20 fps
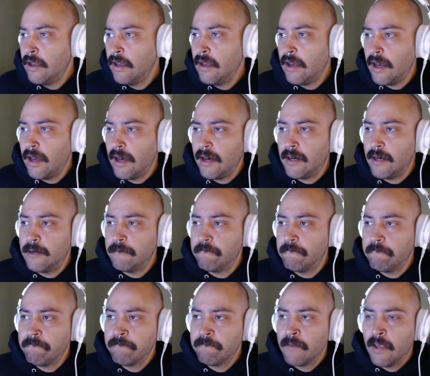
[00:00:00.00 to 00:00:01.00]
Um,
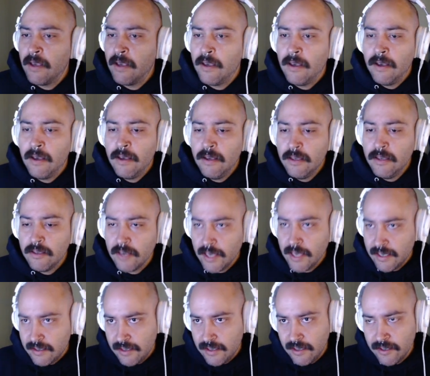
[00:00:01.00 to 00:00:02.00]
so I
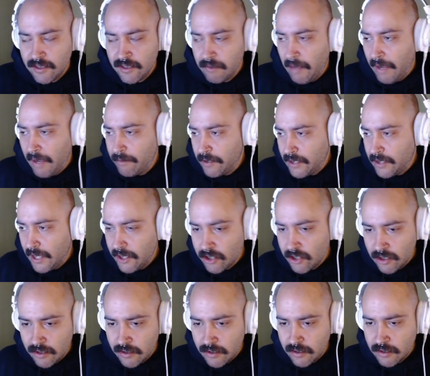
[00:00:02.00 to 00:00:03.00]
guess here's some
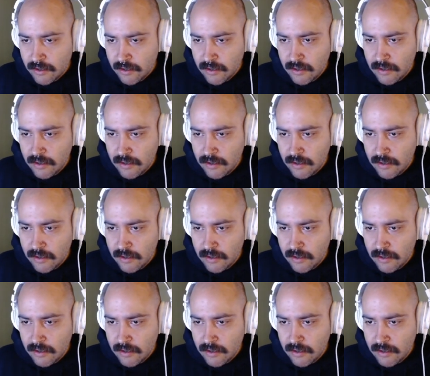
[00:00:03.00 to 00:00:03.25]
applications.